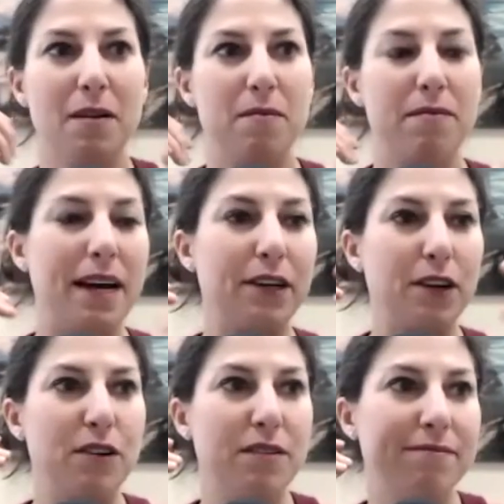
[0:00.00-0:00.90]
i don't
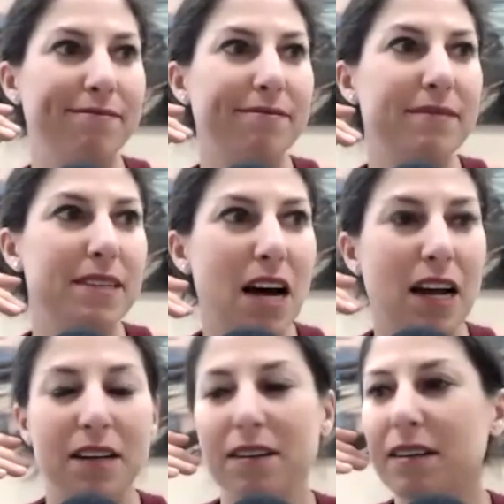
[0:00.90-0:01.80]
know
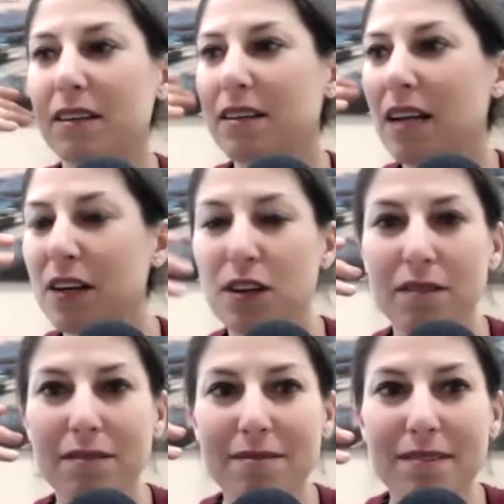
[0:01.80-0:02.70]
not not
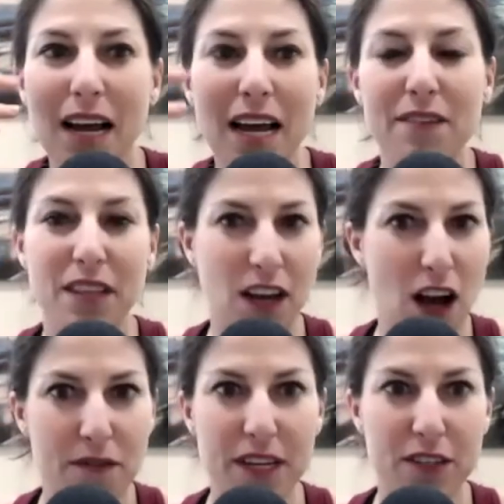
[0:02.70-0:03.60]
not having the
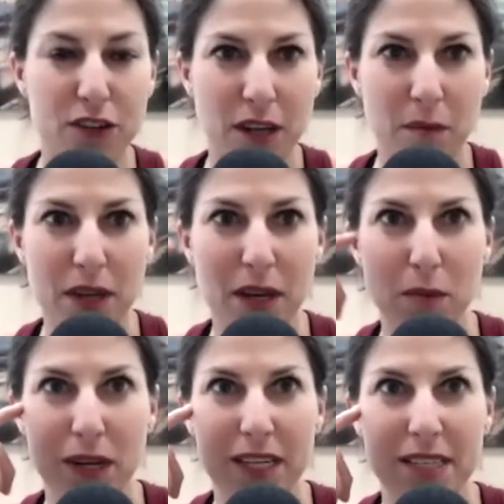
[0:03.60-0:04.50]
confidence or something
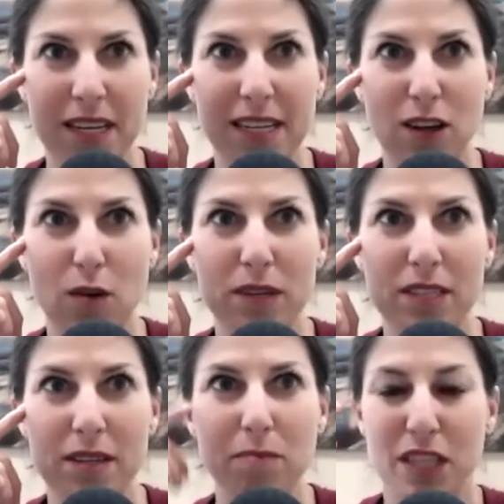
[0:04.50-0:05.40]
but it's it's
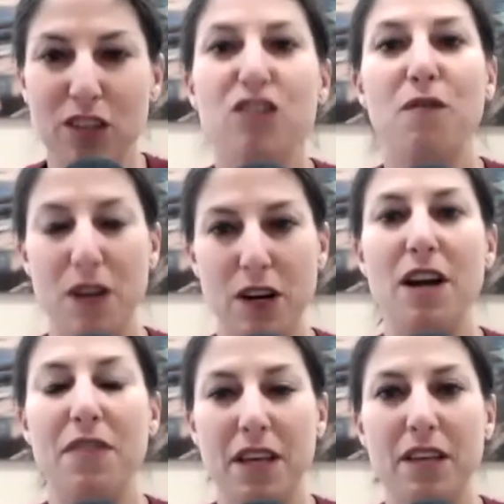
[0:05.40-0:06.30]
almost but there's a fear i
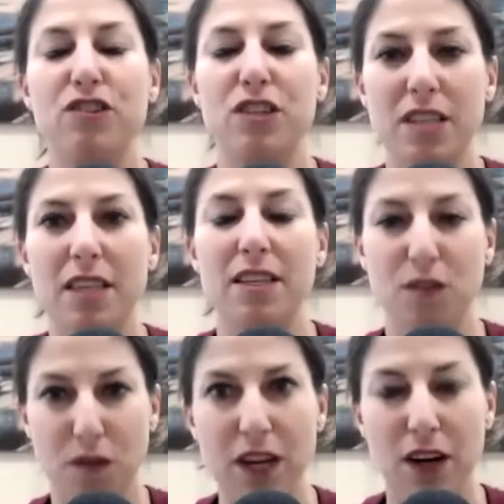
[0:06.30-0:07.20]
think there's just like this
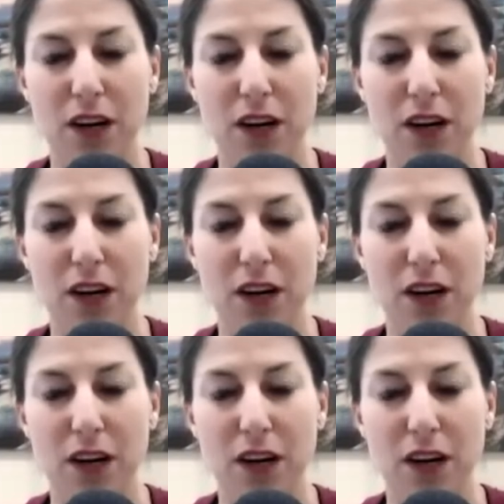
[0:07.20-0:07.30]
fear